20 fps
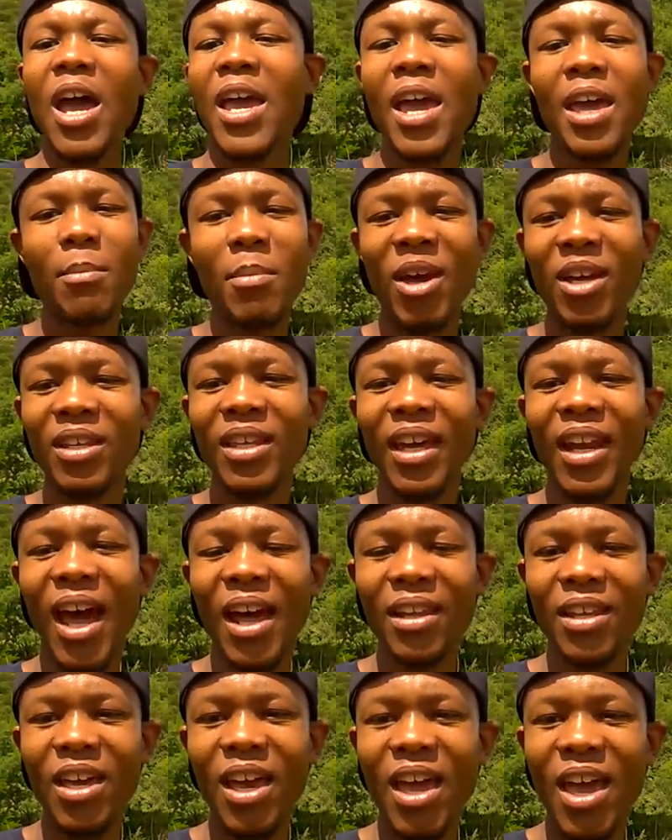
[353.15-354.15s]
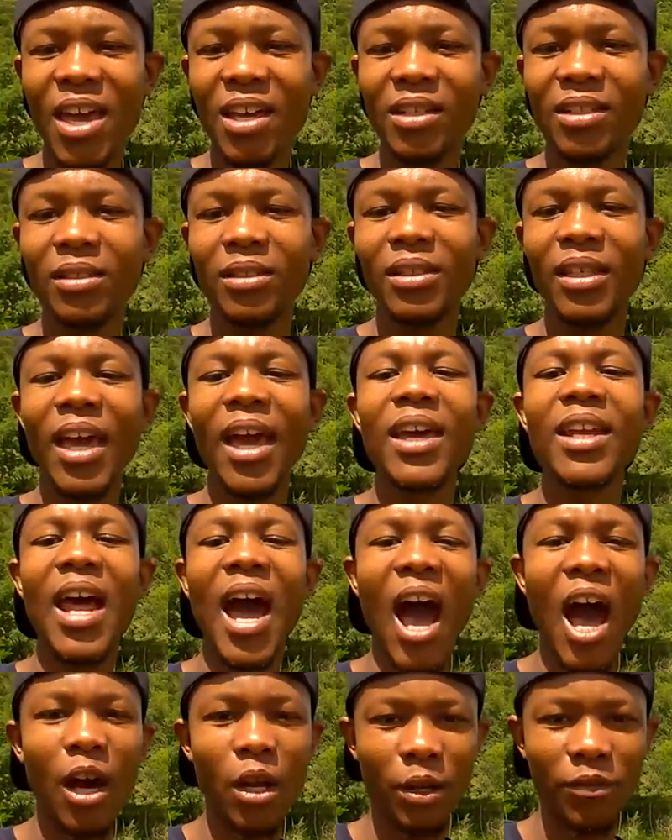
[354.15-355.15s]
Hey, man, get out of your head.
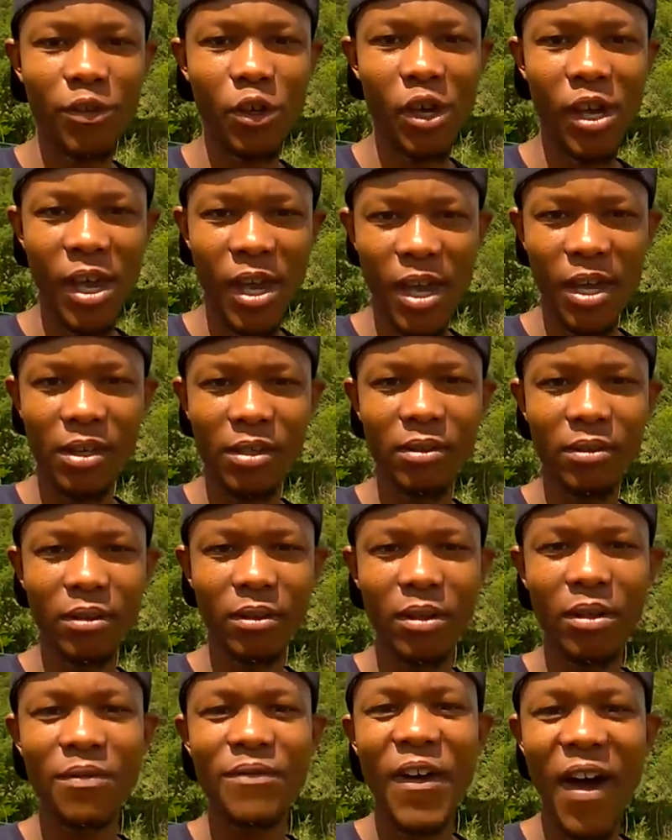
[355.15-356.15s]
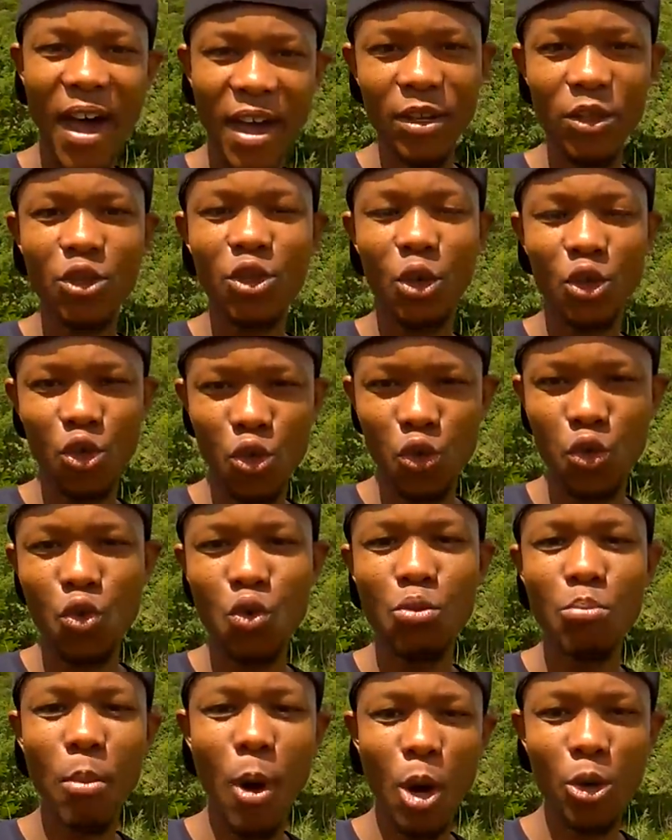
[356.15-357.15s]
Get out of your head. Find your
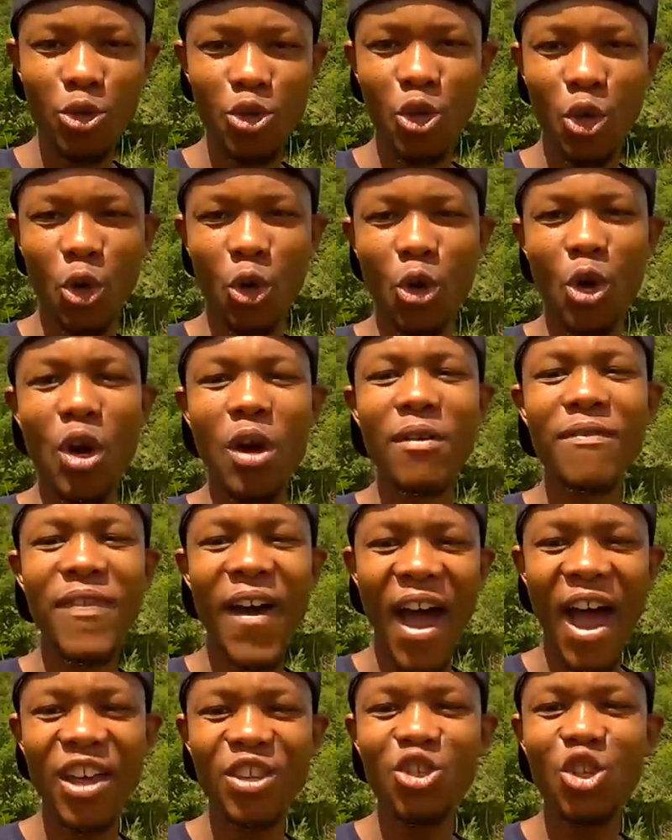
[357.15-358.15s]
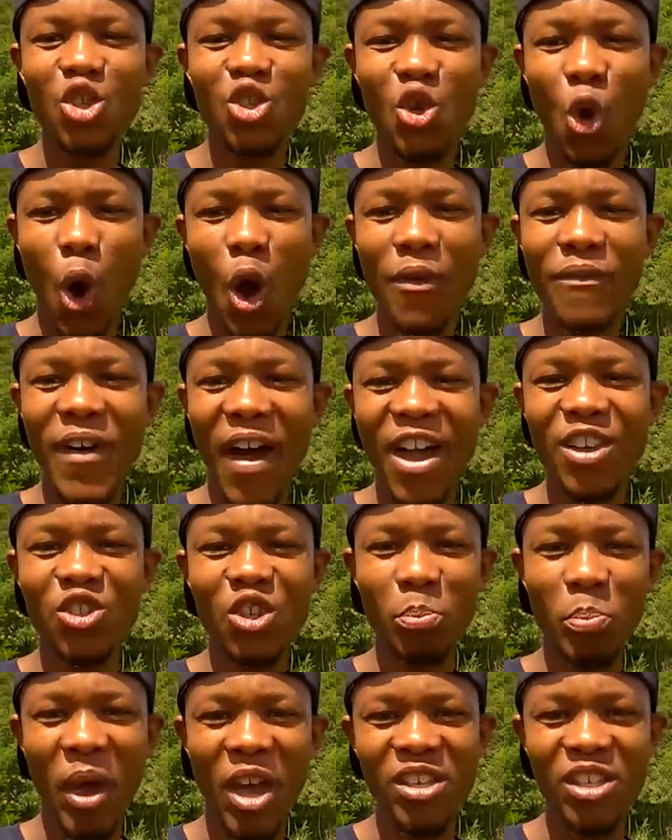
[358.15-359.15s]
true mojo. Find your joy.
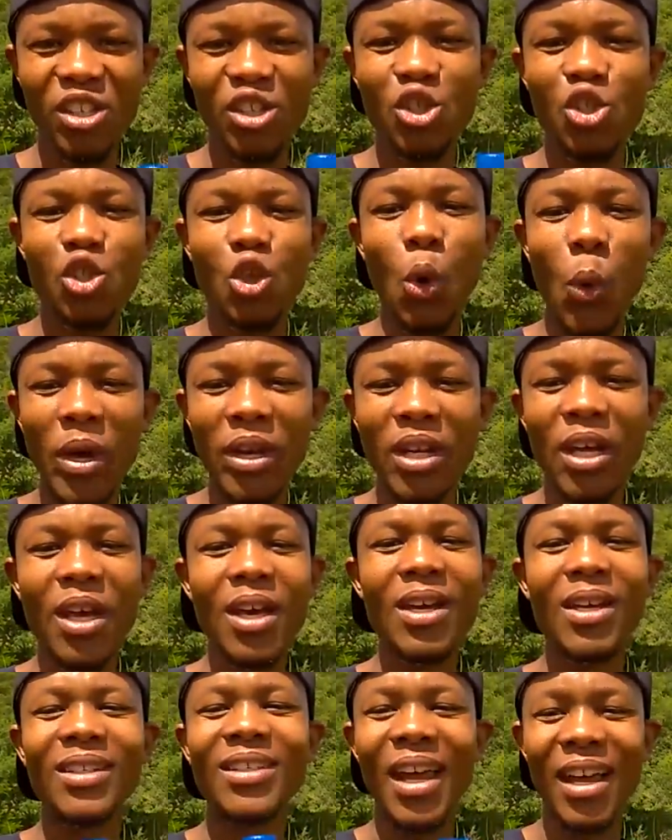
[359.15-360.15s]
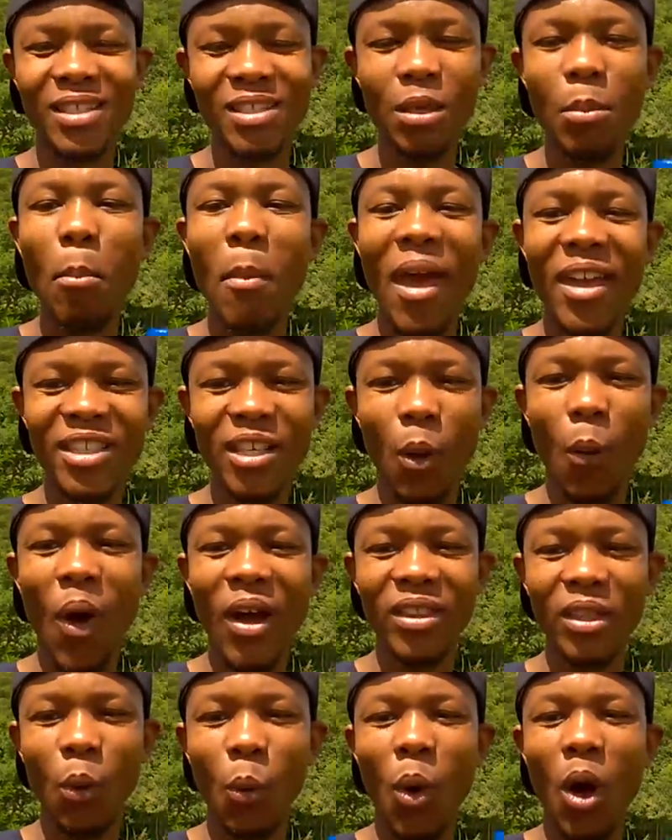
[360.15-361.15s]
Find your passion. Do it. It doesn't matter
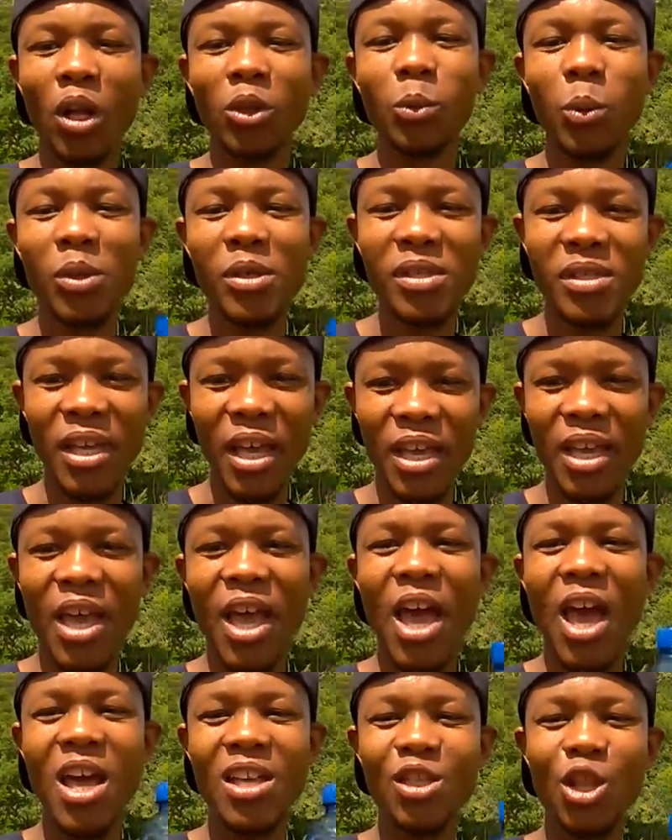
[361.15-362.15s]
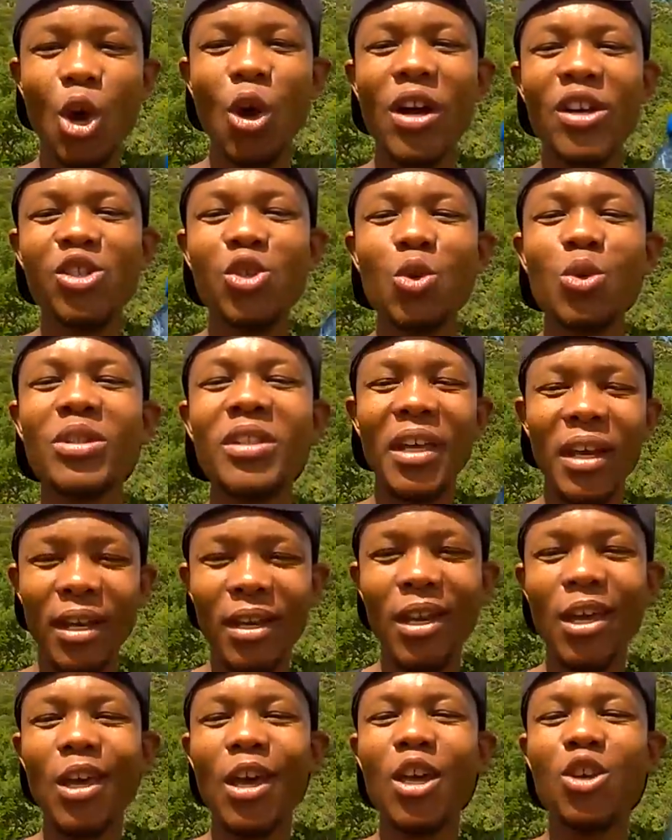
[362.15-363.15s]
what the world will say, as long as did
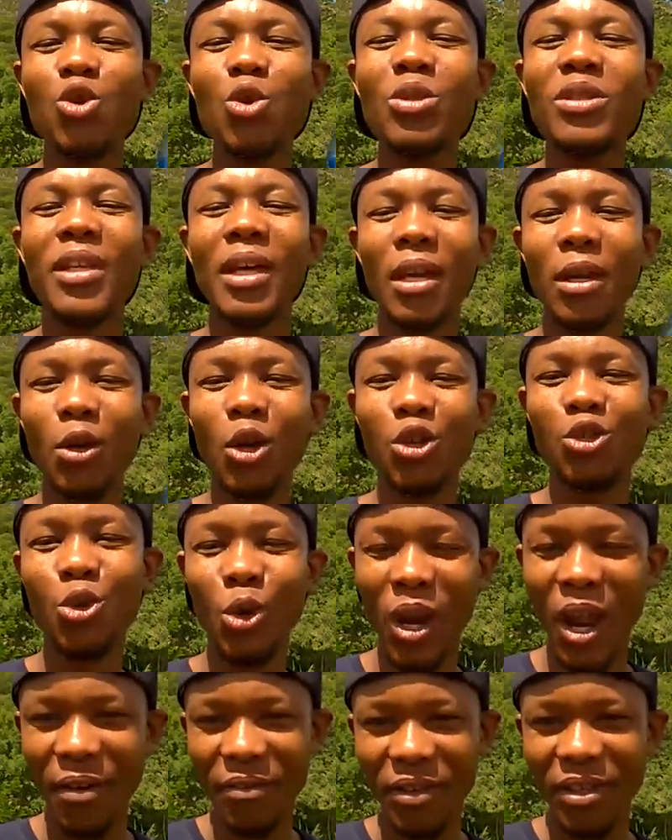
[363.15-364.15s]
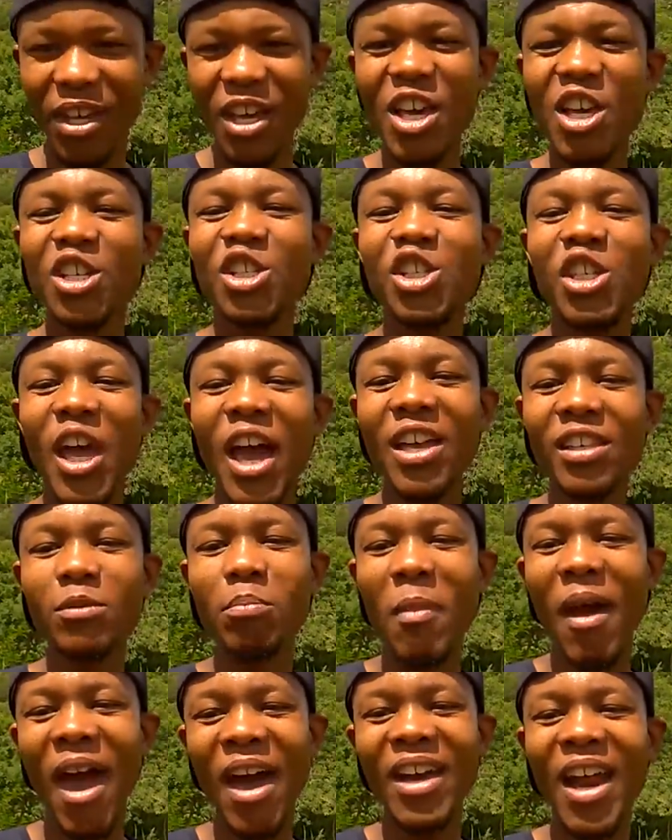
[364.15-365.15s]
it. And you did it because you love it.
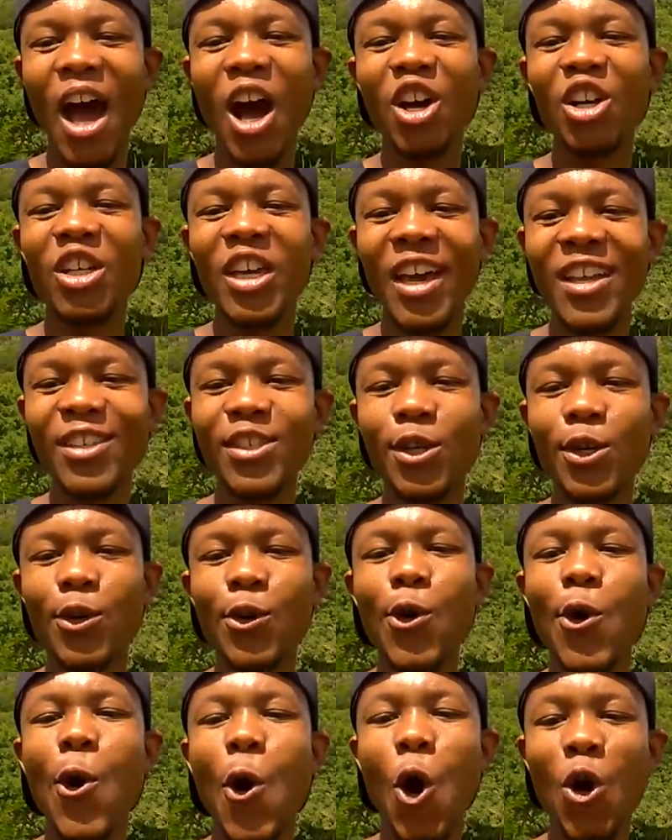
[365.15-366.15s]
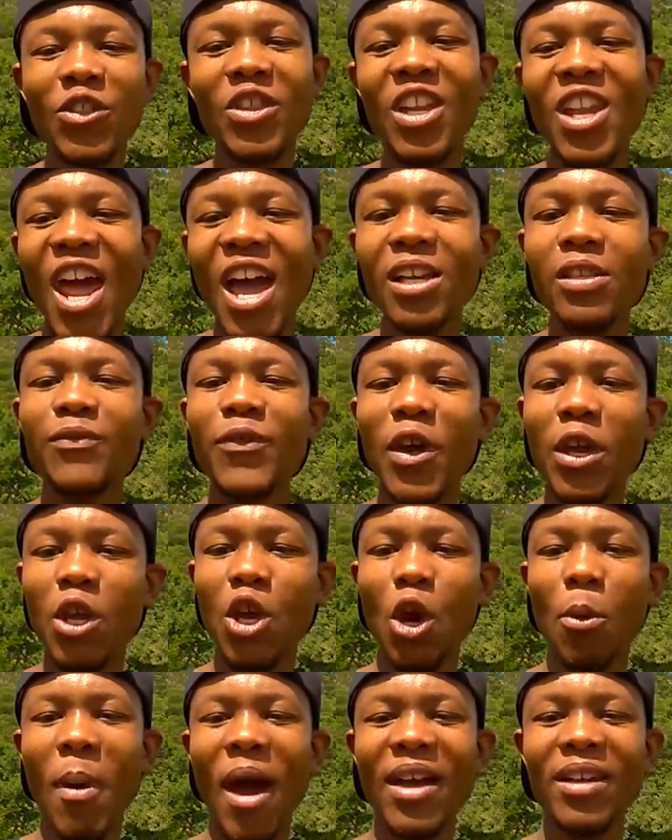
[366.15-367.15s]
Cheers, man. I'll catch you on the next
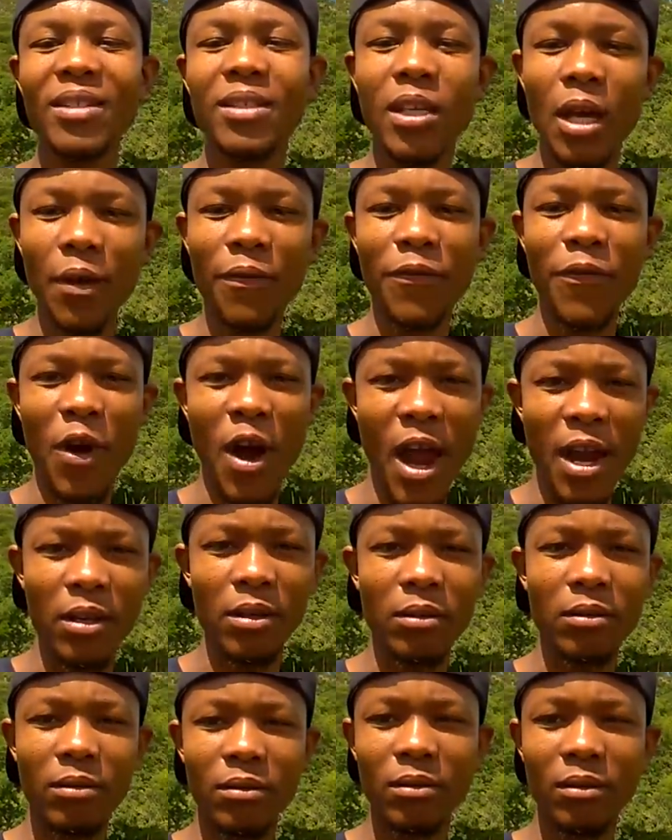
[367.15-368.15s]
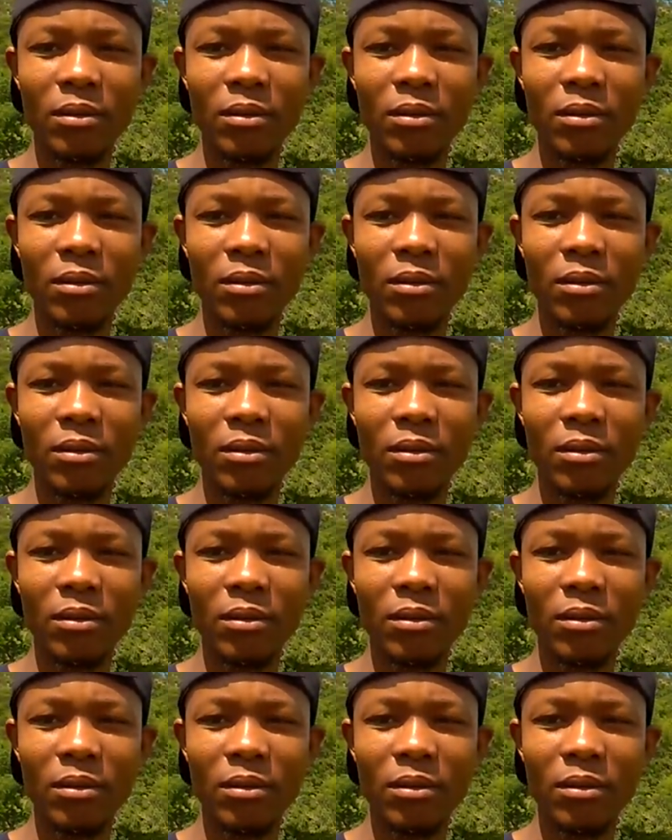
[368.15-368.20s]
video, my dear friend.